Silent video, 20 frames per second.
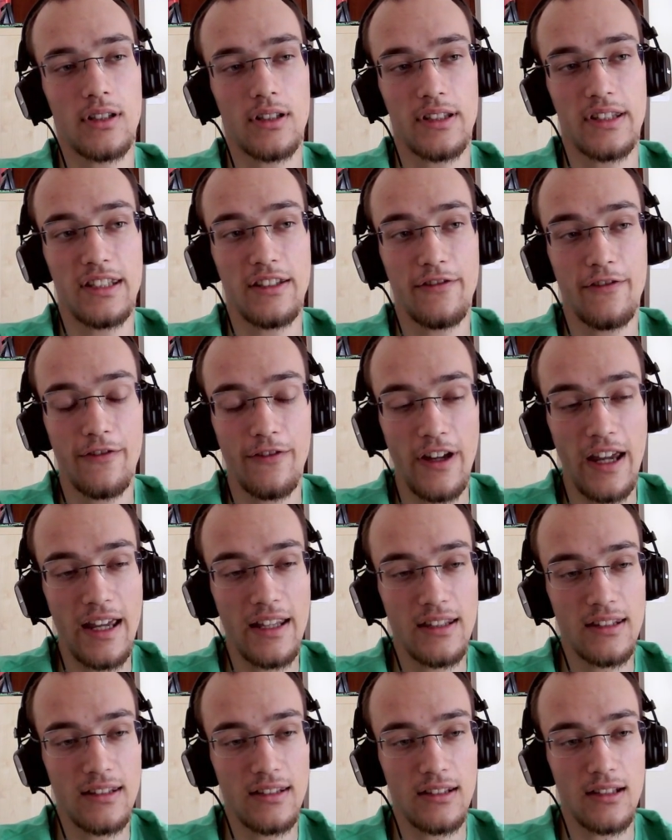
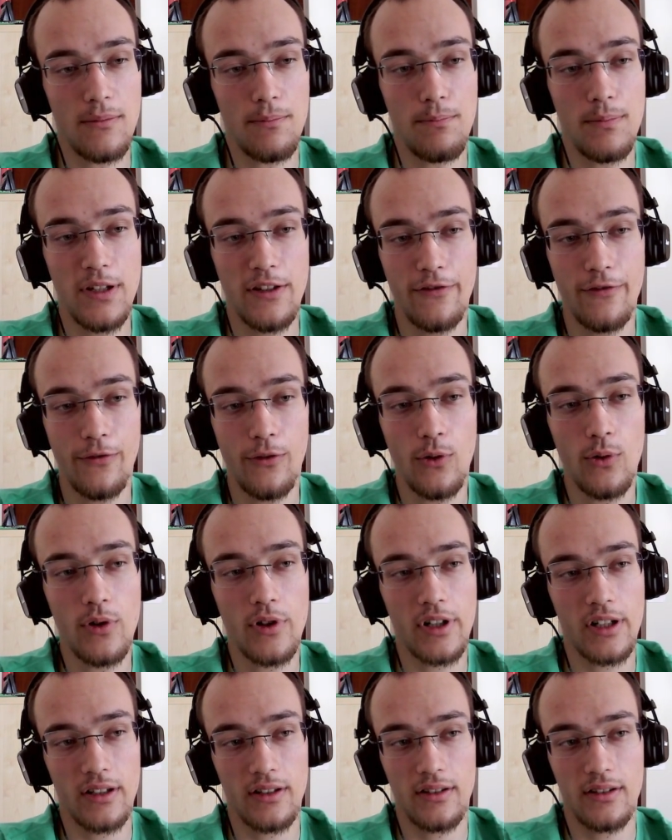defend
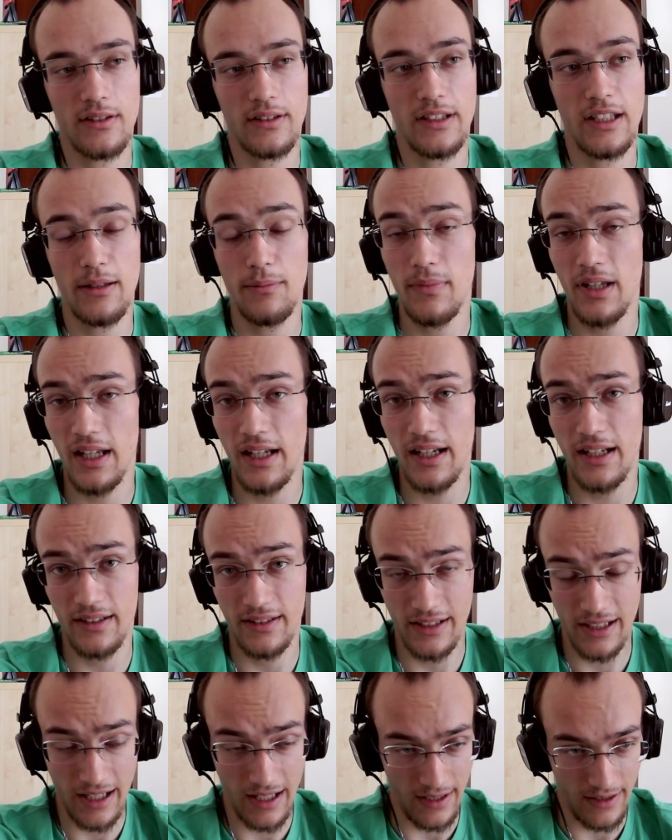before they make a
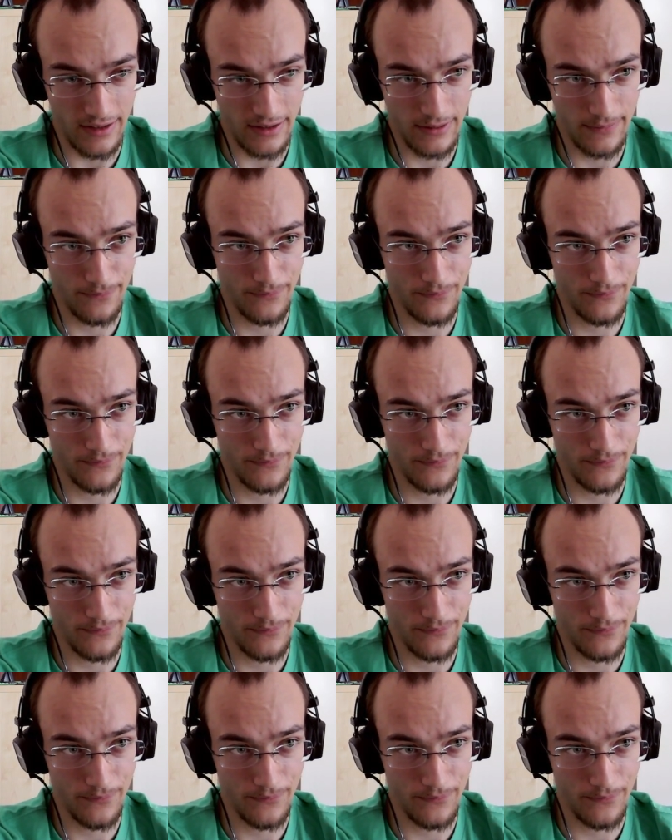threat.